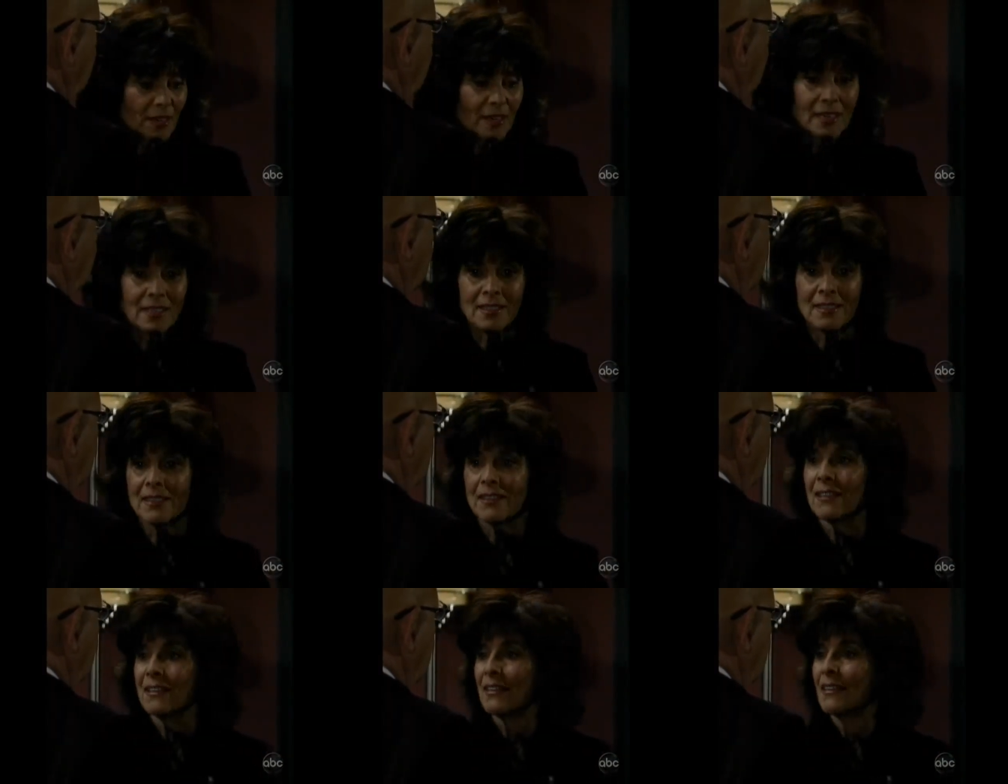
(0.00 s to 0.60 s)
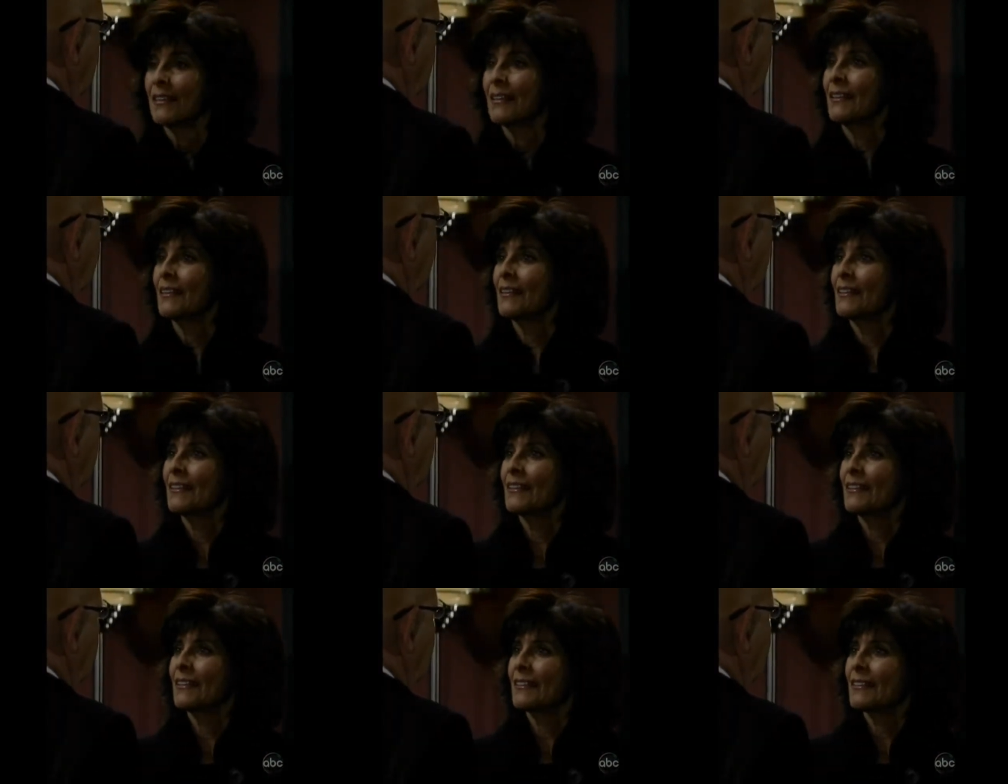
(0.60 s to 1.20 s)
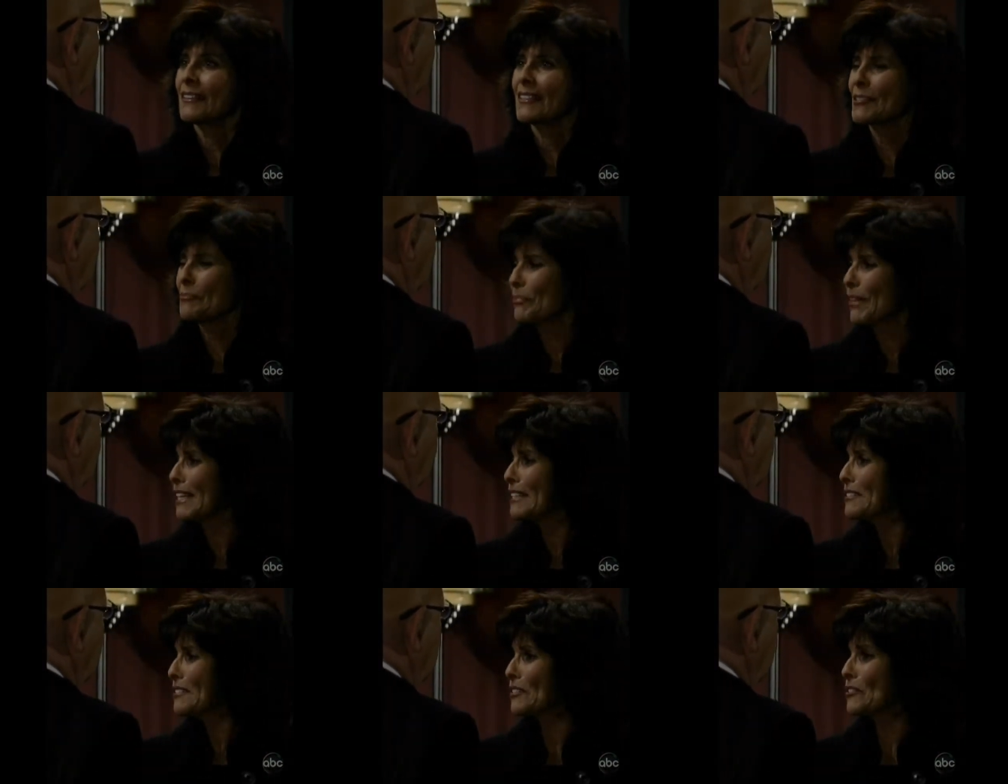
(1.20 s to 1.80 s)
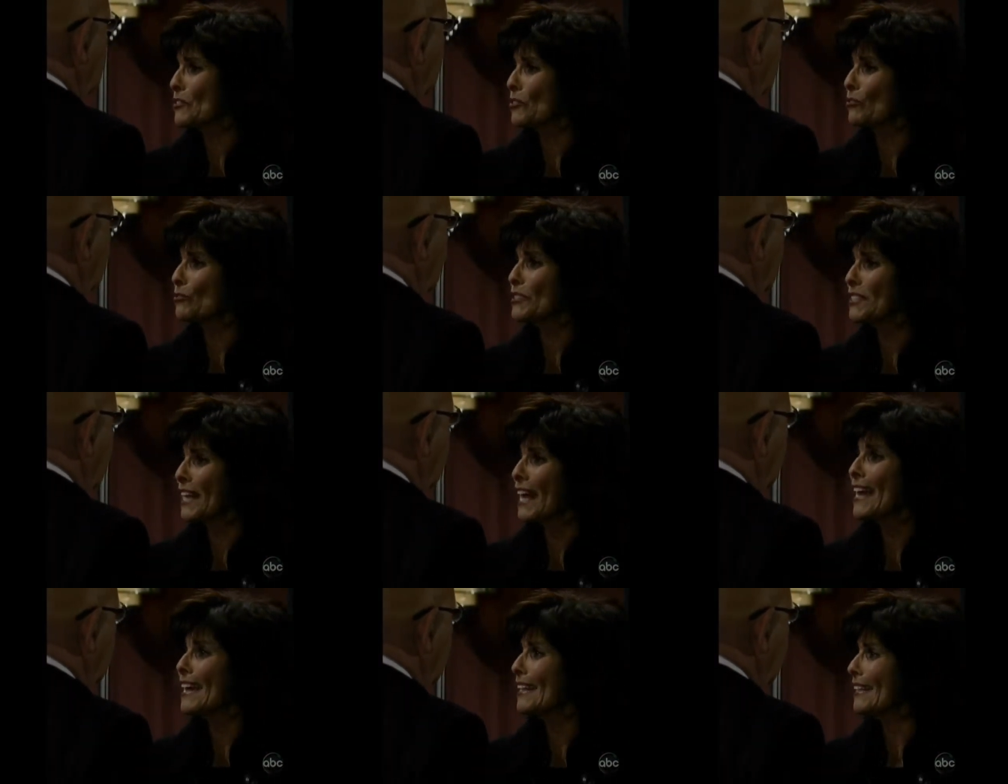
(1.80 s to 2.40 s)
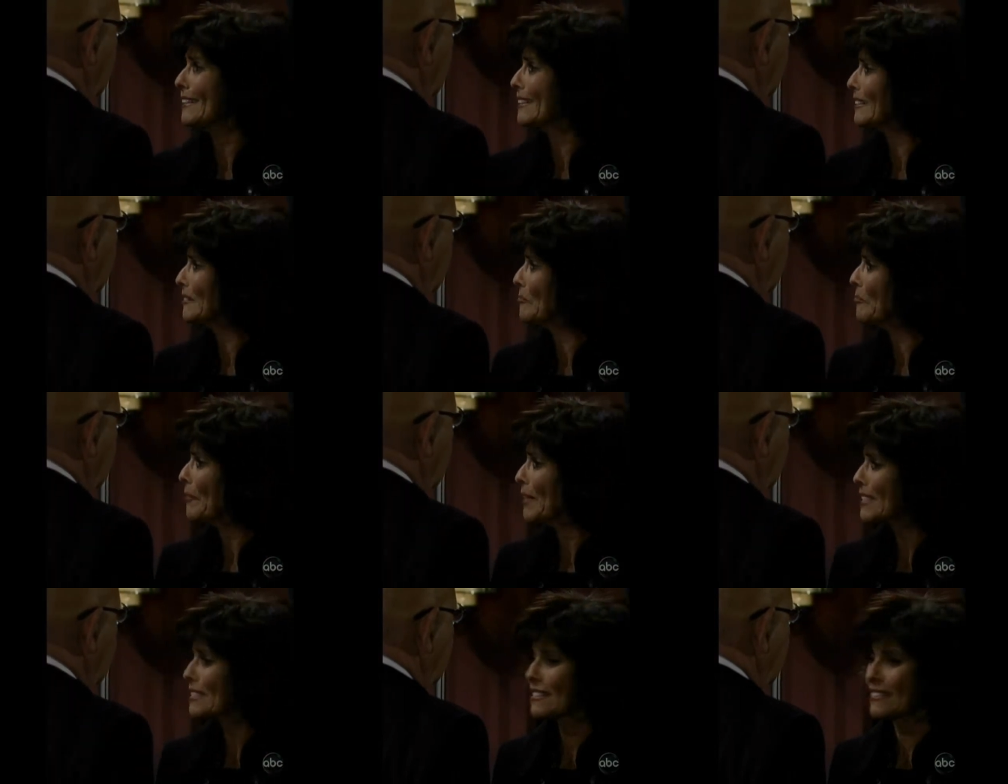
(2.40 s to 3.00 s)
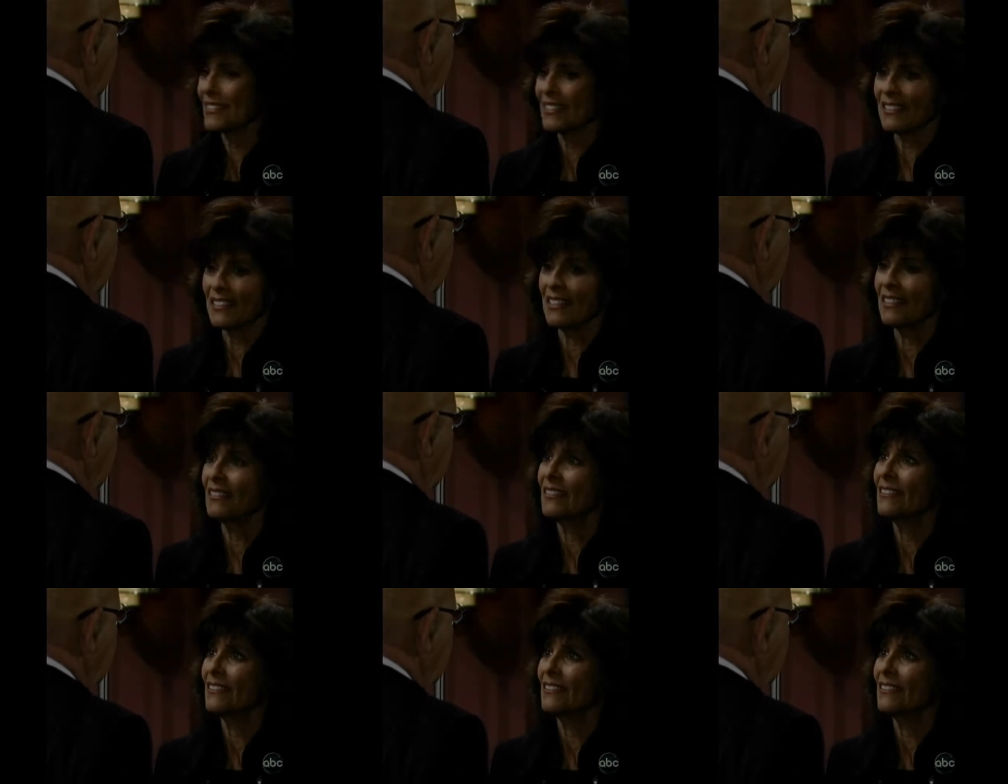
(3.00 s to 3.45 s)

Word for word: I, this place is so dank and musty.